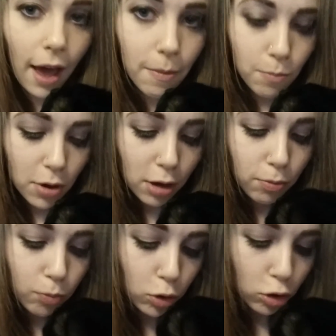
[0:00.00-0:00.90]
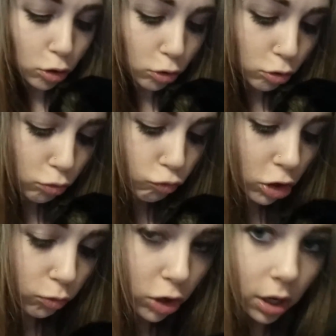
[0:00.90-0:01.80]
hi, baby.
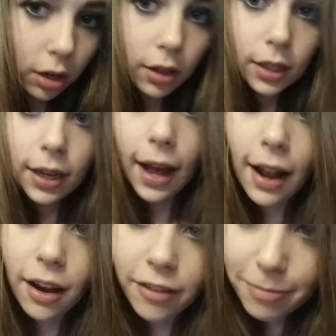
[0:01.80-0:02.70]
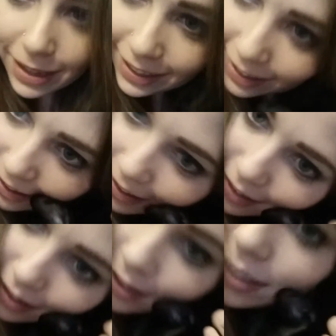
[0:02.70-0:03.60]
I love my
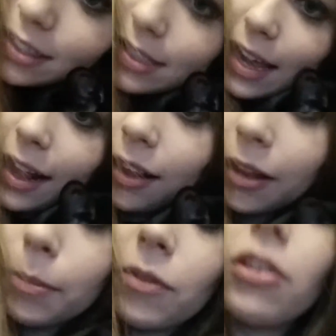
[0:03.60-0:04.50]
kitty. This is Salem,